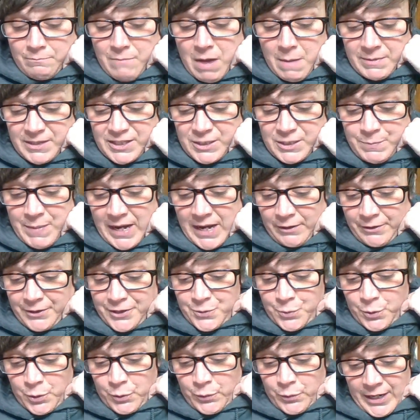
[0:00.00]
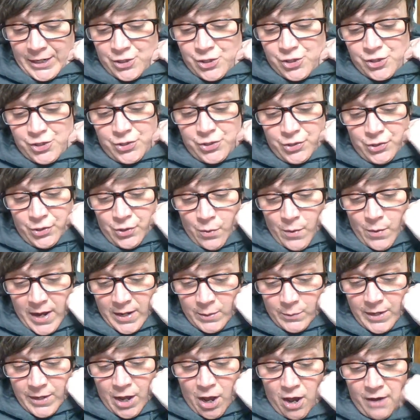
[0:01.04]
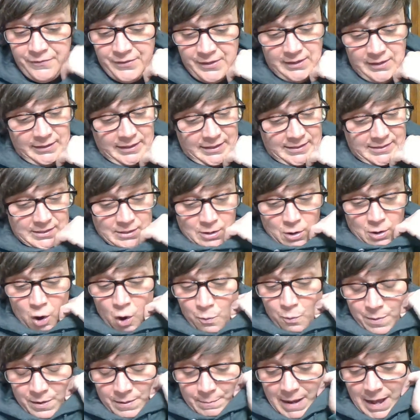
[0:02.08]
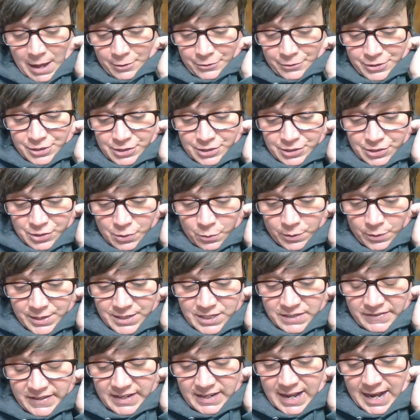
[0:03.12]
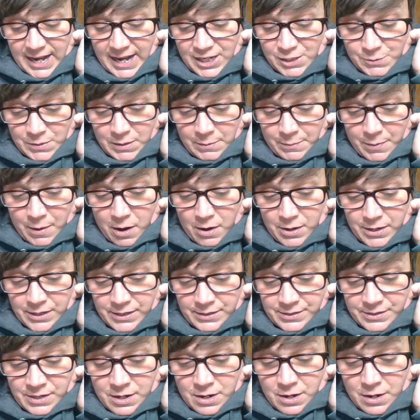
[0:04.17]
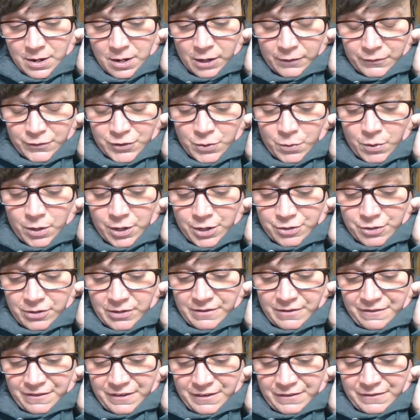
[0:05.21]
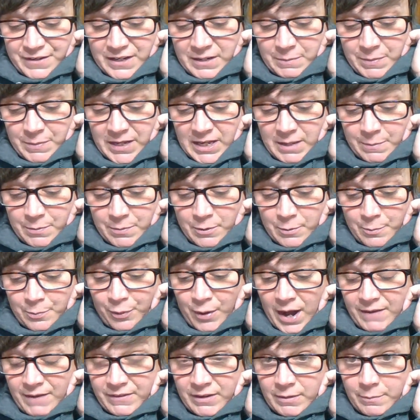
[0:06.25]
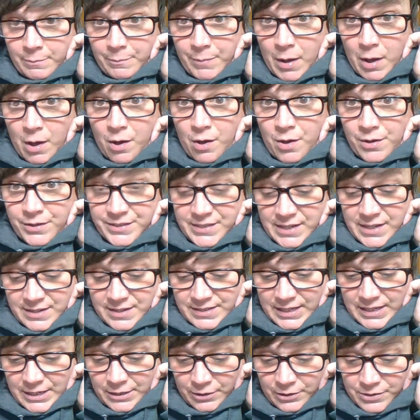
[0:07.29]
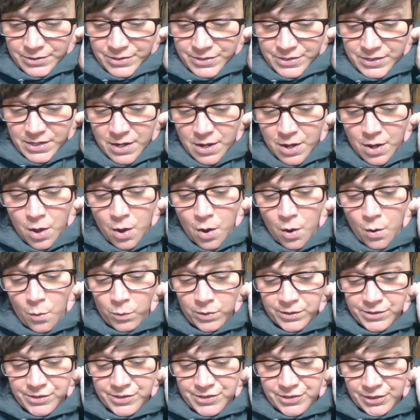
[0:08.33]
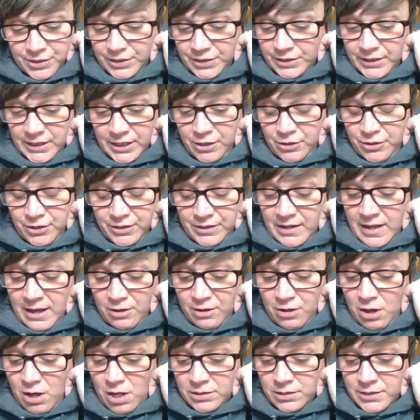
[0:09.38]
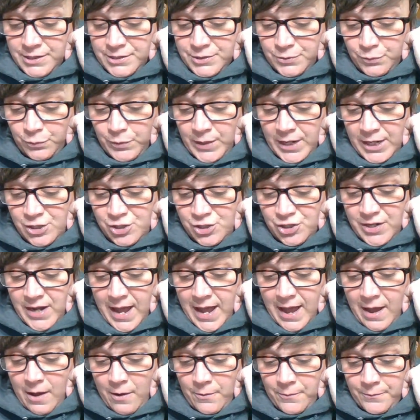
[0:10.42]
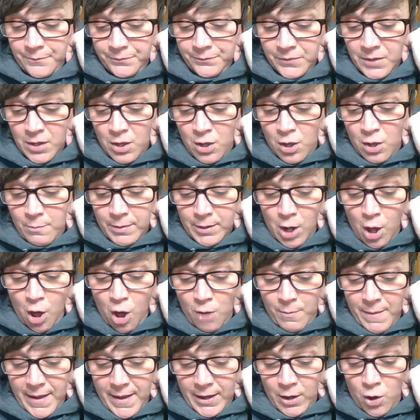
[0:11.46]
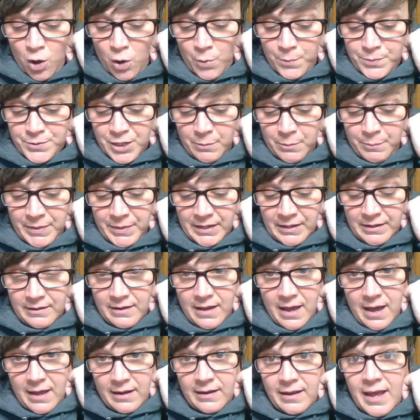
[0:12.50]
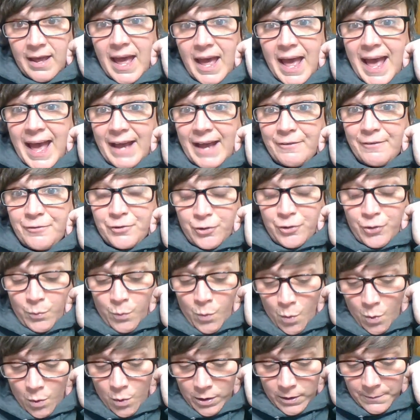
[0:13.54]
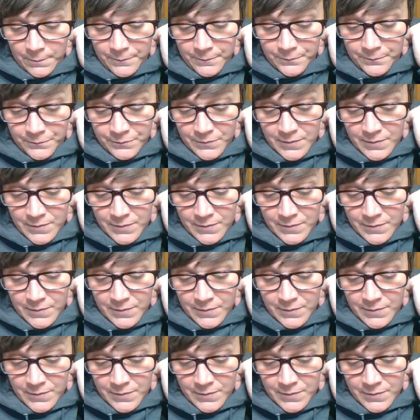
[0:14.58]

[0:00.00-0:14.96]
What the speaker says: Mummy's parents were rich, too, and we often listened open-mouthed to stories of engagement parties, of 250 people, private balls, and dinners. One certainly could not call us rich now, but all my hopes are pinned on after the war.